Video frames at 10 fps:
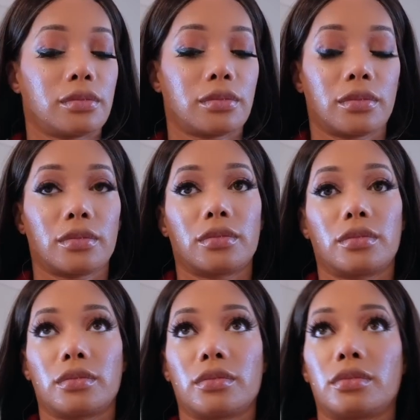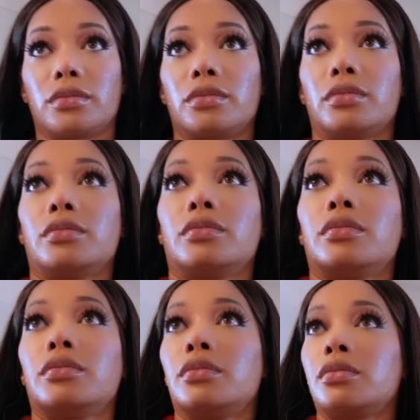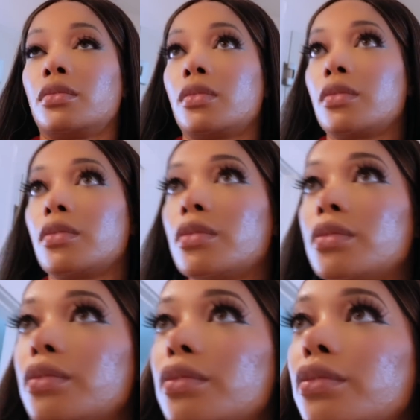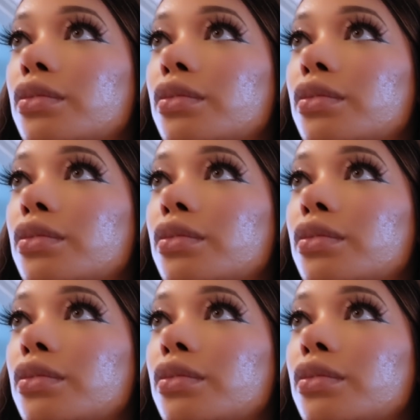No one is speaking in this clip.